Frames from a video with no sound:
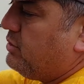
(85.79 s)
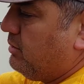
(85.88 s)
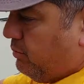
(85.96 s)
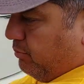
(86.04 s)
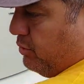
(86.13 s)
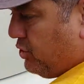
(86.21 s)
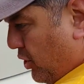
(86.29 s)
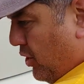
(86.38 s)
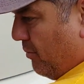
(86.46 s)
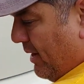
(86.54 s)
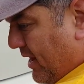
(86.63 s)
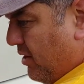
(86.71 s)
your turn your
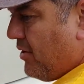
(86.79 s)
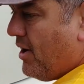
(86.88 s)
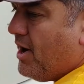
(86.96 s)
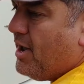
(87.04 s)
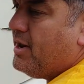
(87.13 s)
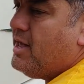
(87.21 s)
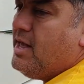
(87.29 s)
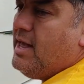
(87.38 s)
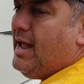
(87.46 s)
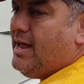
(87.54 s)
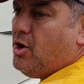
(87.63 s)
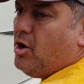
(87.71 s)
blinker on
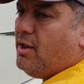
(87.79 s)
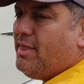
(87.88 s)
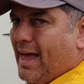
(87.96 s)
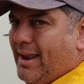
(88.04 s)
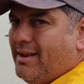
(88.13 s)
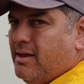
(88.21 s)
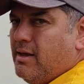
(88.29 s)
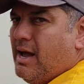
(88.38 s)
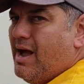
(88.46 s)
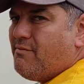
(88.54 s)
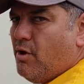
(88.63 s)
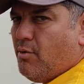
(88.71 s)
and all of that.
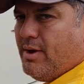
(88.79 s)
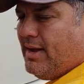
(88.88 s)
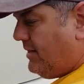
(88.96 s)
I've already